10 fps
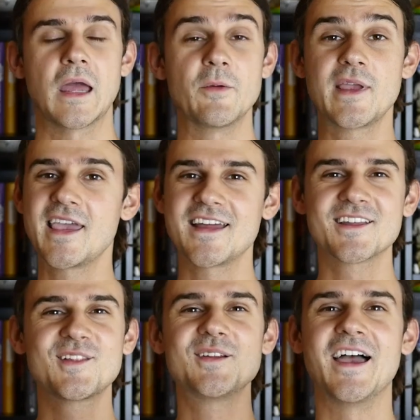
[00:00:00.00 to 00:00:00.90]
And we can't
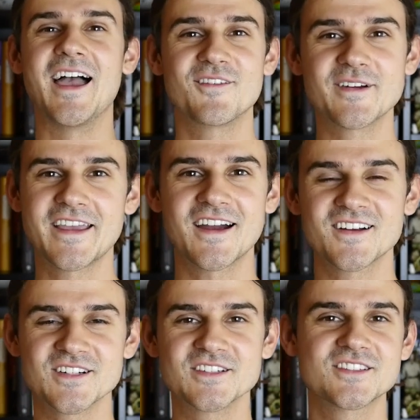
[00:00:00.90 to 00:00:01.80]
include every
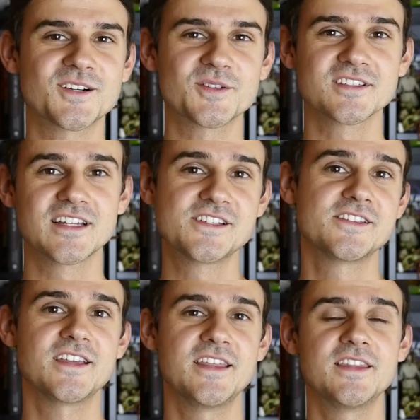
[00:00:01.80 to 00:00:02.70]
character in Star Wars
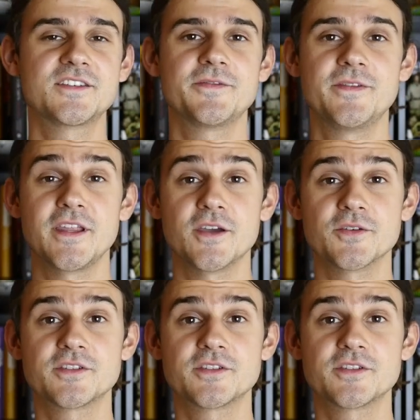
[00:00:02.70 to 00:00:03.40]
Legends in this video,